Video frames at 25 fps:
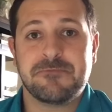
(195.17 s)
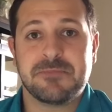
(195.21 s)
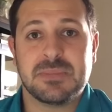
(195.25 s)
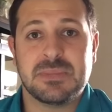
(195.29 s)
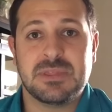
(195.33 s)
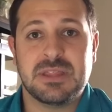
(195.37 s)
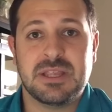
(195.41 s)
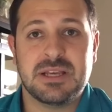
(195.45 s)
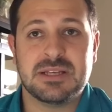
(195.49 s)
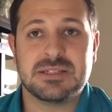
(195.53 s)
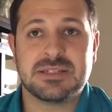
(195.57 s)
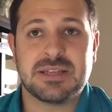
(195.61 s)

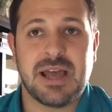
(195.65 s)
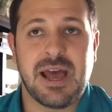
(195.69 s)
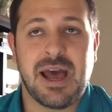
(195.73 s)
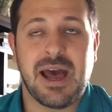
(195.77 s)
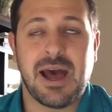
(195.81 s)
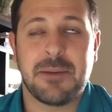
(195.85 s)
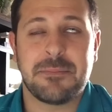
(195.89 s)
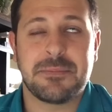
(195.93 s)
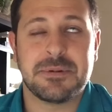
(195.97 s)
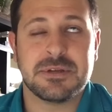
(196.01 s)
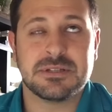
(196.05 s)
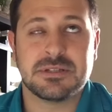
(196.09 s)
This
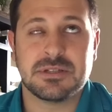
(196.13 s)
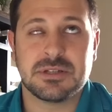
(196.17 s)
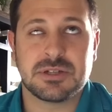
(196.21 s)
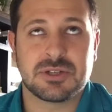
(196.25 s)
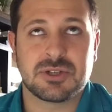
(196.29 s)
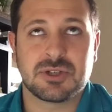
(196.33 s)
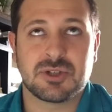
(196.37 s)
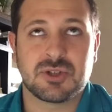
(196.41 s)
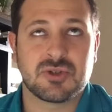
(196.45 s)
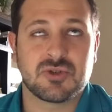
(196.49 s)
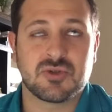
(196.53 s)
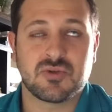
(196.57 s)
app is
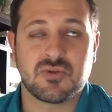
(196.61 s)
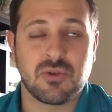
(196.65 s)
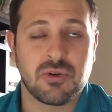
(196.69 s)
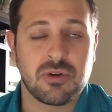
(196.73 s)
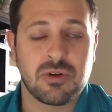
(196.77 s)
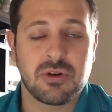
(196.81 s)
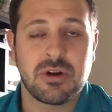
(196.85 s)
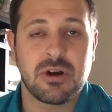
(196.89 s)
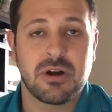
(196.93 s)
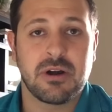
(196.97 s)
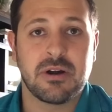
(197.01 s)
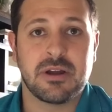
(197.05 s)

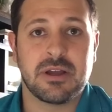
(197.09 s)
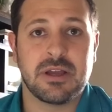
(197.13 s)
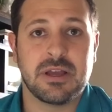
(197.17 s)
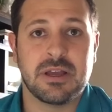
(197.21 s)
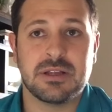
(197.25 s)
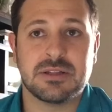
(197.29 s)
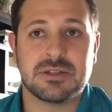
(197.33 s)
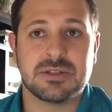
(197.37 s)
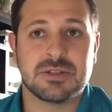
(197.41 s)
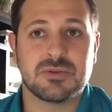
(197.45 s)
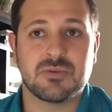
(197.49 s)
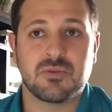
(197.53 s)
extraordinary.
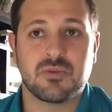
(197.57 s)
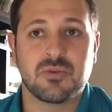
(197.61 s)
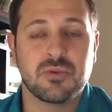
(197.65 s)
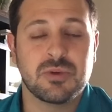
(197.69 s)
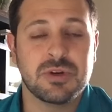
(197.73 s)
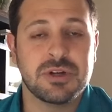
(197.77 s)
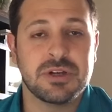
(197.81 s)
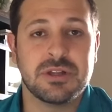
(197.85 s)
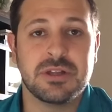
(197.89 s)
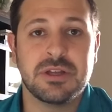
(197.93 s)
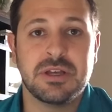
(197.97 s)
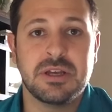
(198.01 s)
It's
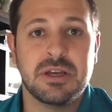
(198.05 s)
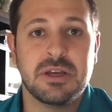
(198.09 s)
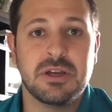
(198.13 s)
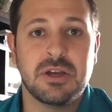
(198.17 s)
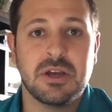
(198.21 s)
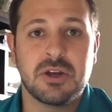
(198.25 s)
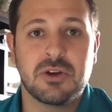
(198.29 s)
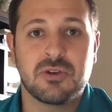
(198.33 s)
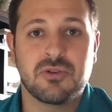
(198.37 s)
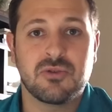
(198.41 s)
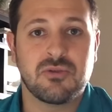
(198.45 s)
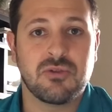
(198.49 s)

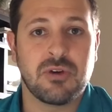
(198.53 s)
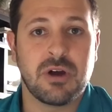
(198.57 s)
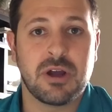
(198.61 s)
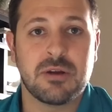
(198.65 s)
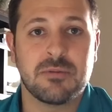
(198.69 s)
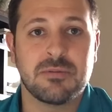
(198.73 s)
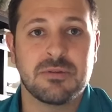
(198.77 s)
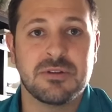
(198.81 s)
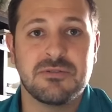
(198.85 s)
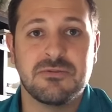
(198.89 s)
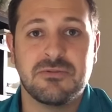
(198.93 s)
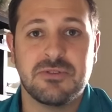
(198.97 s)
really
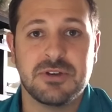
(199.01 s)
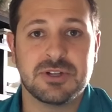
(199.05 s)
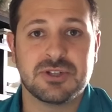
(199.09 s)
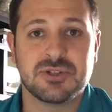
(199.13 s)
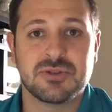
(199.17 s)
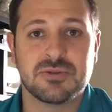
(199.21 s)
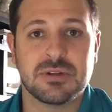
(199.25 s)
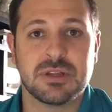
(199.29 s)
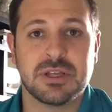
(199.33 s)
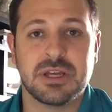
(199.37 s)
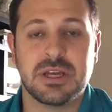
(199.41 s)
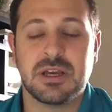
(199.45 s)
incredibly
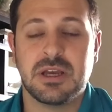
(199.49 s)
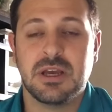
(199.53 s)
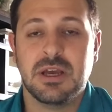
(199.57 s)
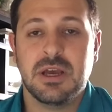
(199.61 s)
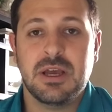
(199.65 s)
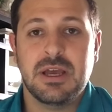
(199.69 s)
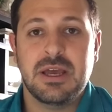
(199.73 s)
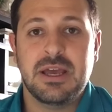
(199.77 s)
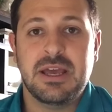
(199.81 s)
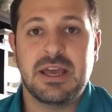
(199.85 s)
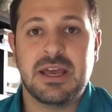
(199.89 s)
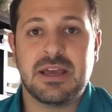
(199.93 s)
visually.
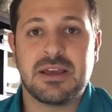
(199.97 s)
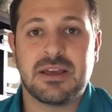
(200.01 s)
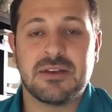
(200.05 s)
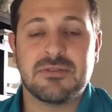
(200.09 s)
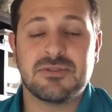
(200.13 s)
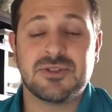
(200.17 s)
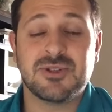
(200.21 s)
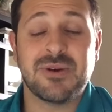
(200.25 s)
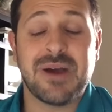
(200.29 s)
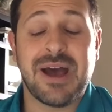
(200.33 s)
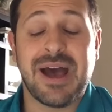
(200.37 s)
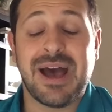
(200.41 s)
It
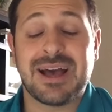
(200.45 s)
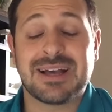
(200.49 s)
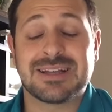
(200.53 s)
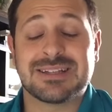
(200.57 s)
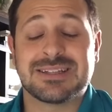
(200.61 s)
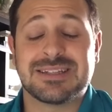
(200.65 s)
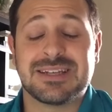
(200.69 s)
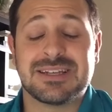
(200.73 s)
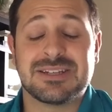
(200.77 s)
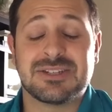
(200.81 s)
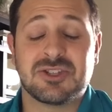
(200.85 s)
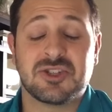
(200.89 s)
gives you
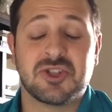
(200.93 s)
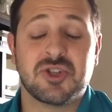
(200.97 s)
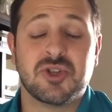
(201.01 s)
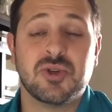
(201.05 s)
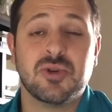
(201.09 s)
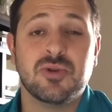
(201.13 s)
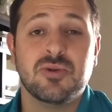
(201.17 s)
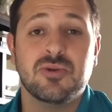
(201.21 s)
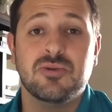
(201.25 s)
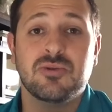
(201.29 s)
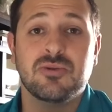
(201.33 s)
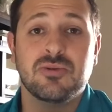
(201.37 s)
access
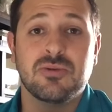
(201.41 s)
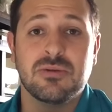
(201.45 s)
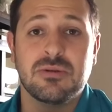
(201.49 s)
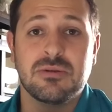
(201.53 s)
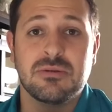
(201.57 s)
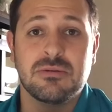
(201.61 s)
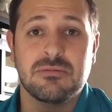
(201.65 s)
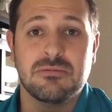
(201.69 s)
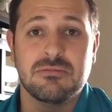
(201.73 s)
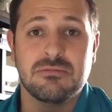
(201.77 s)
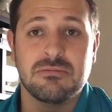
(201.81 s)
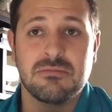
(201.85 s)
to
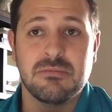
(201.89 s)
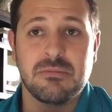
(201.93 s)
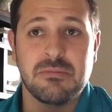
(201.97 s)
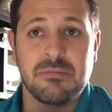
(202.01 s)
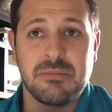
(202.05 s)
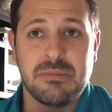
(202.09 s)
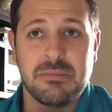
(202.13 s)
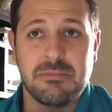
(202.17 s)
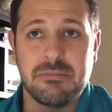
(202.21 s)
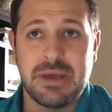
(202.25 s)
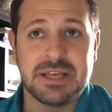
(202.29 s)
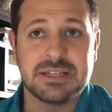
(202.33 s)

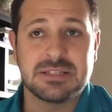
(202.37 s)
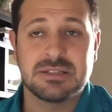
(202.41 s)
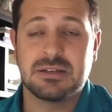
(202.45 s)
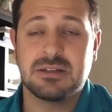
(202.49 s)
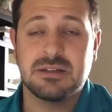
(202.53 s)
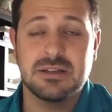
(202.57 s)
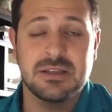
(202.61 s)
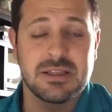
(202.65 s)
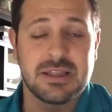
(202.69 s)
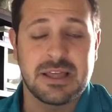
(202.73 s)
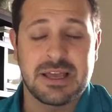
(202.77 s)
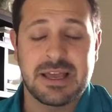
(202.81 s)

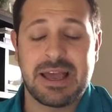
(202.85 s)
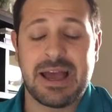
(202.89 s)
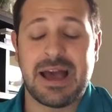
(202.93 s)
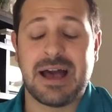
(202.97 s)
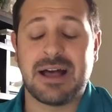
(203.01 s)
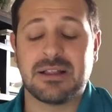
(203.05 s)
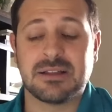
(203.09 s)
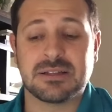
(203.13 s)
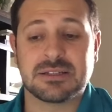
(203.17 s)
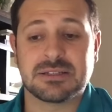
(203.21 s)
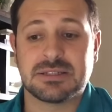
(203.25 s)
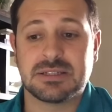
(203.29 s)
basically the
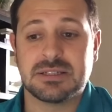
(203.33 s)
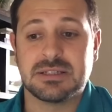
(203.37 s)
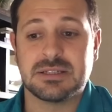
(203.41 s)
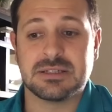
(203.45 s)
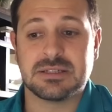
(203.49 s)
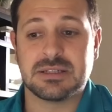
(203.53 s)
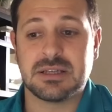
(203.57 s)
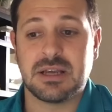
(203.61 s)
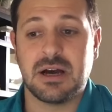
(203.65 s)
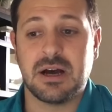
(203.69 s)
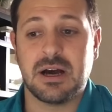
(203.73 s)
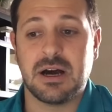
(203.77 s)

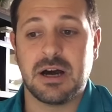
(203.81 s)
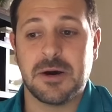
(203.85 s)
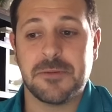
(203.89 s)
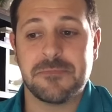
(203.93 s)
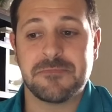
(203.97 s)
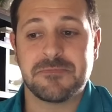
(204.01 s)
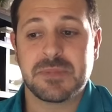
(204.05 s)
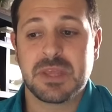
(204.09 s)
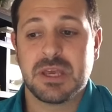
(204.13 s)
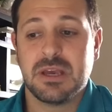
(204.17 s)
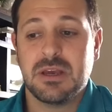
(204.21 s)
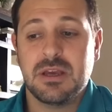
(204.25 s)
galaxies.
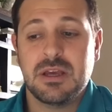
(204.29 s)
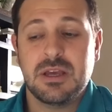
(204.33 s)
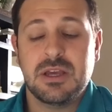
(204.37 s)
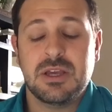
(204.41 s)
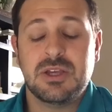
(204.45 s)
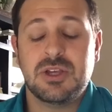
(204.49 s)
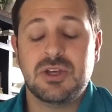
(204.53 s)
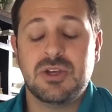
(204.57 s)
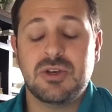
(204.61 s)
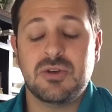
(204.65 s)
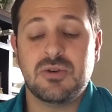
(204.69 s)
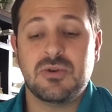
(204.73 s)

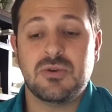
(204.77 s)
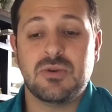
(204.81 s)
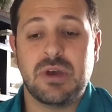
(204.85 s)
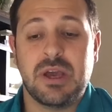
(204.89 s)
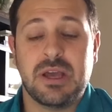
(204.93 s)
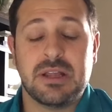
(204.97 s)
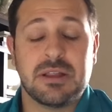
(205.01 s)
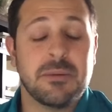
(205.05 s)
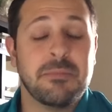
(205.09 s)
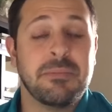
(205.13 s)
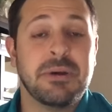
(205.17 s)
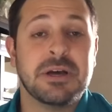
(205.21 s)

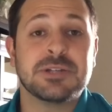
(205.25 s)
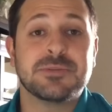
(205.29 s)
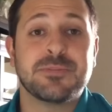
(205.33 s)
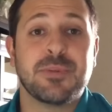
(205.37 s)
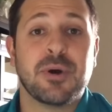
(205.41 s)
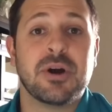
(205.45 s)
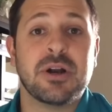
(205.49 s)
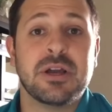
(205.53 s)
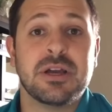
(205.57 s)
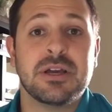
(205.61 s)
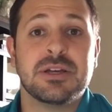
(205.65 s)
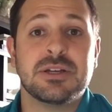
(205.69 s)
And the best
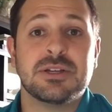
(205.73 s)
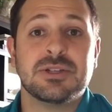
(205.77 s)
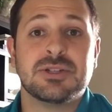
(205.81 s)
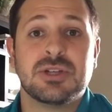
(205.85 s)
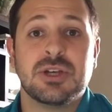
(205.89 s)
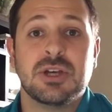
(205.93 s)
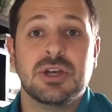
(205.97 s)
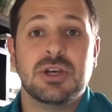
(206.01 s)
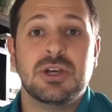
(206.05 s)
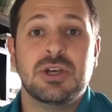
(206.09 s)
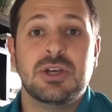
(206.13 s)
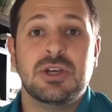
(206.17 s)
part
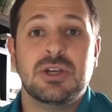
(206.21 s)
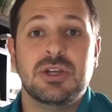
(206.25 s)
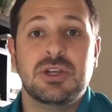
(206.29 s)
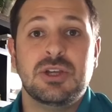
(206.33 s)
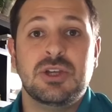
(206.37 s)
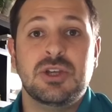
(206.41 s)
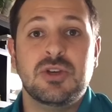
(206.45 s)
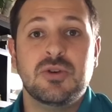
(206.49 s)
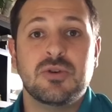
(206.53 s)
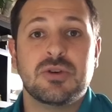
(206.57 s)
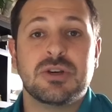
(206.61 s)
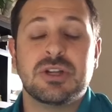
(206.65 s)
is
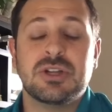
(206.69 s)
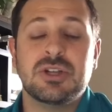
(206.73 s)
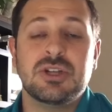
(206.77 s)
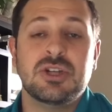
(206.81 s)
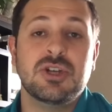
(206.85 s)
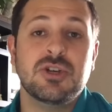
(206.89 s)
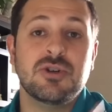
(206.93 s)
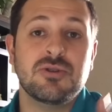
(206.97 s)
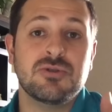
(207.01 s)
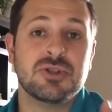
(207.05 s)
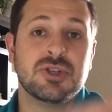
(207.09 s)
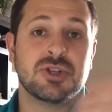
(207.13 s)
you can
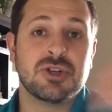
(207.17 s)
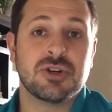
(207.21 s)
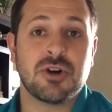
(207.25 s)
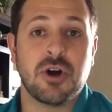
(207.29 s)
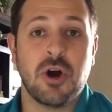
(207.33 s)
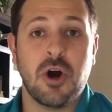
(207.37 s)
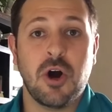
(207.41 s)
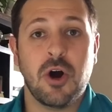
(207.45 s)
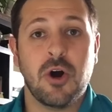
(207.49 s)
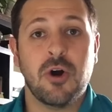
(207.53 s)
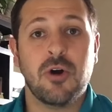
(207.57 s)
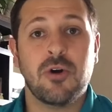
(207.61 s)
use
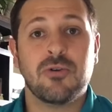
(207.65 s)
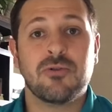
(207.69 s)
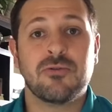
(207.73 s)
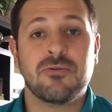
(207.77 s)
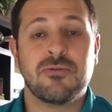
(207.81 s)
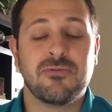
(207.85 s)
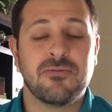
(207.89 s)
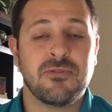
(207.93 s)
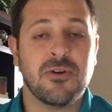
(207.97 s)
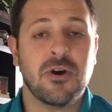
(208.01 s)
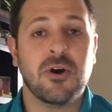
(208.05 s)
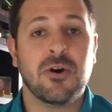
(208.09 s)
your
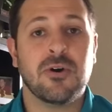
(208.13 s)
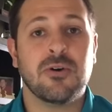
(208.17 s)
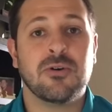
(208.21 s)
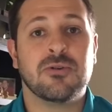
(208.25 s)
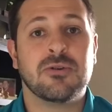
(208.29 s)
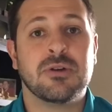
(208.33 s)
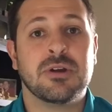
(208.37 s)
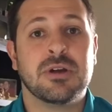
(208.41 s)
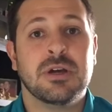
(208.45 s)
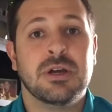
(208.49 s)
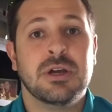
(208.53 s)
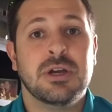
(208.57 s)
own
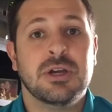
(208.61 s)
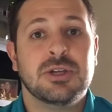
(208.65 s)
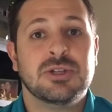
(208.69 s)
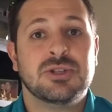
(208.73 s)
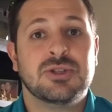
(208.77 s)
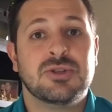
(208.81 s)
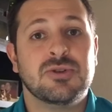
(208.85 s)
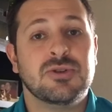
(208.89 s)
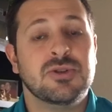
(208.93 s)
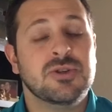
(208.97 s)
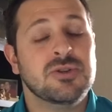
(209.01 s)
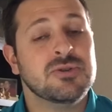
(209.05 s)
phone
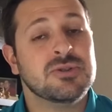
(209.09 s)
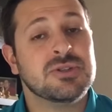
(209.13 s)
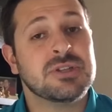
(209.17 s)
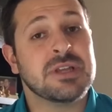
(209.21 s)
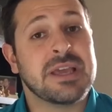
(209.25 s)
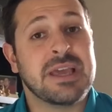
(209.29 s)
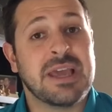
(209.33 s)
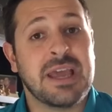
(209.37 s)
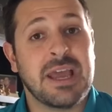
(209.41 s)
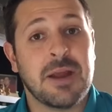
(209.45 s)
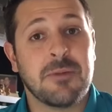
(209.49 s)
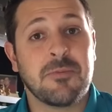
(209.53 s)
to use
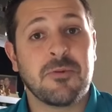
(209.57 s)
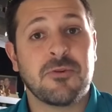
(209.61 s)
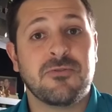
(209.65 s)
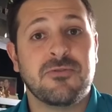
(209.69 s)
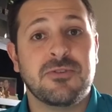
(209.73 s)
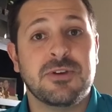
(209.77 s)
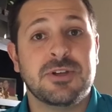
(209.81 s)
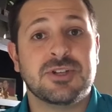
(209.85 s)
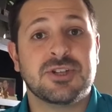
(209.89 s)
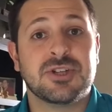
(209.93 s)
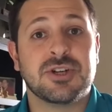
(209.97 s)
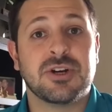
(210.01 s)
the camera
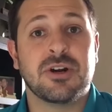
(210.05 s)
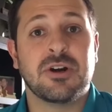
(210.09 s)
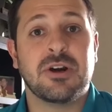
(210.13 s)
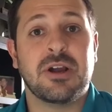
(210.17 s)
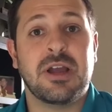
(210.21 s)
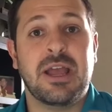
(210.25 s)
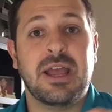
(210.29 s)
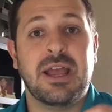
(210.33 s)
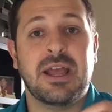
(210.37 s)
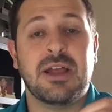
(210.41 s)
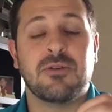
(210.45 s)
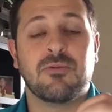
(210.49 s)

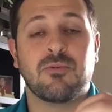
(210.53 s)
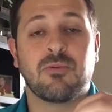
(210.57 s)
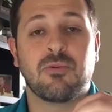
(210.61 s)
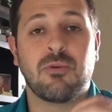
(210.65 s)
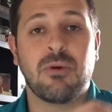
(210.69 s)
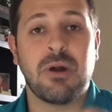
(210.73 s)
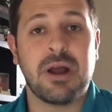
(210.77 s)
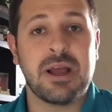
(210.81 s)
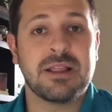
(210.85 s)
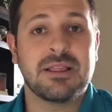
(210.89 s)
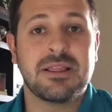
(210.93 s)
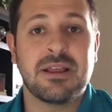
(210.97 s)
feature, and
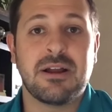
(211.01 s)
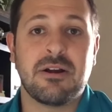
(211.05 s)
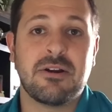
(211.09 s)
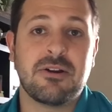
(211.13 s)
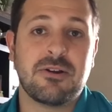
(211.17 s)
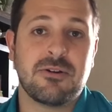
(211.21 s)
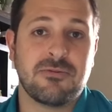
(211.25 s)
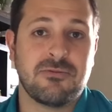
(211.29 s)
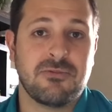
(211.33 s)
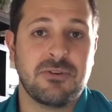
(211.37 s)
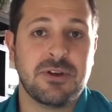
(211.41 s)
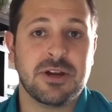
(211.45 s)
right there
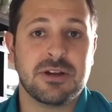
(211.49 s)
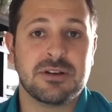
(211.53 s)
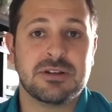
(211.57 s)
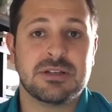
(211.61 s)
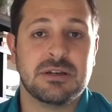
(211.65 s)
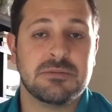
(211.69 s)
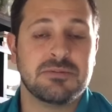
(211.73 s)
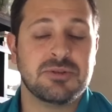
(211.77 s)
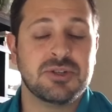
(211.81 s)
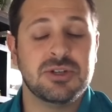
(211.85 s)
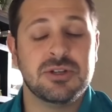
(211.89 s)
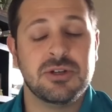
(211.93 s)
at your
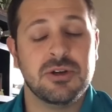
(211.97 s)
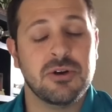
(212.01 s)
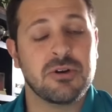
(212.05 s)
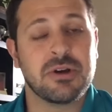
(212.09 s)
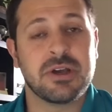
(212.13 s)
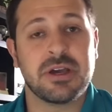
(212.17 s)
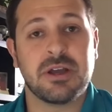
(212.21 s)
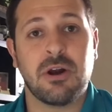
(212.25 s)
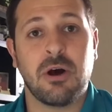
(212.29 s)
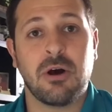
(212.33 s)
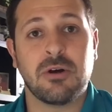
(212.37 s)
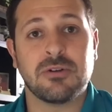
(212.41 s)
fingertips you'll
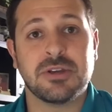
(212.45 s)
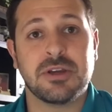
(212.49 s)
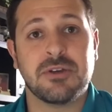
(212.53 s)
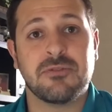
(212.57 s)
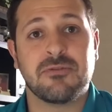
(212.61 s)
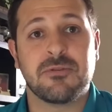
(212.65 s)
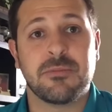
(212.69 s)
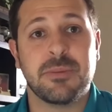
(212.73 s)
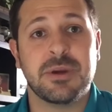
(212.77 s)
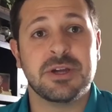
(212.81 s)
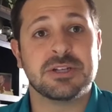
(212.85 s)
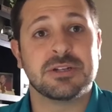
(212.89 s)
get all the
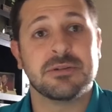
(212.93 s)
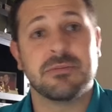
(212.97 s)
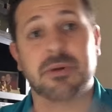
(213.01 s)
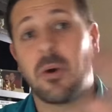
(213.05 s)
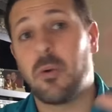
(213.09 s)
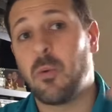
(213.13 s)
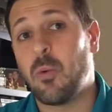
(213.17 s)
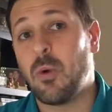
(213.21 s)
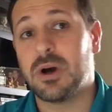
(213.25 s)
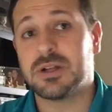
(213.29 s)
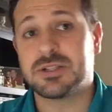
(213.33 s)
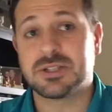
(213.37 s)
information
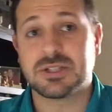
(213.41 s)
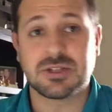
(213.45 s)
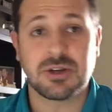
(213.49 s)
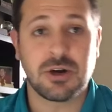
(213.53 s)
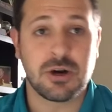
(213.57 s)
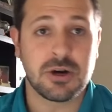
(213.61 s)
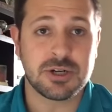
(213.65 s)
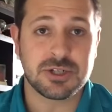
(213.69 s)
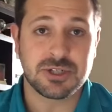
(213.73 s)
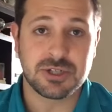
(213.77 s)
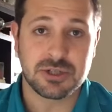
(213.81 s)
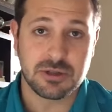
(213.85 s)
about what
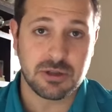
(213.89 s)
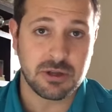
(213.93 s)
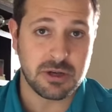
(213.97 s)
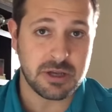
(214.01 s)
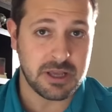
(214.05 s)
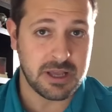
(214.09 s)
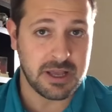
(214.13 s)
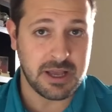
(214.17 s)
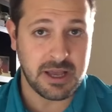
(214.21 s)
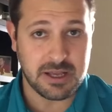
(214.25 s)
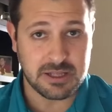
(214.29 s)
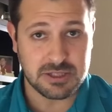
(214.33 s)
stars you're
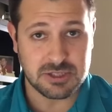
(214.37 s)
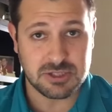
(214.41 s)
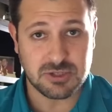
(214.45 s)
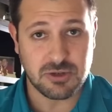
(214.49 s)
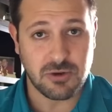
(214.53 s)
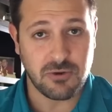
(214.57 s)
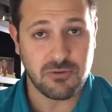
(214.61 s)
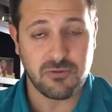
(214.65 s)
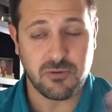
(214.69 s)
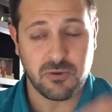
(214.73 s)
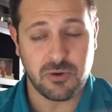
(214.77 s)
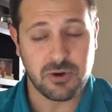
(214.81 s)
looking at and
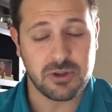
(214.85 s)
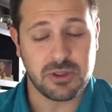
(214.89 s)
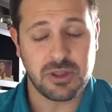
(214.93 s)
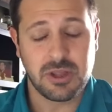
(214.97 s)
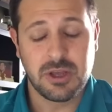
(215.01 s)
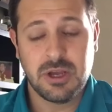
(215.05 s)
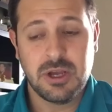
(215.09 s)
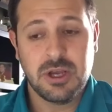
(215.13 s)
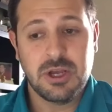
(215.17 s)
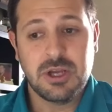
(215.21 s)
so forth.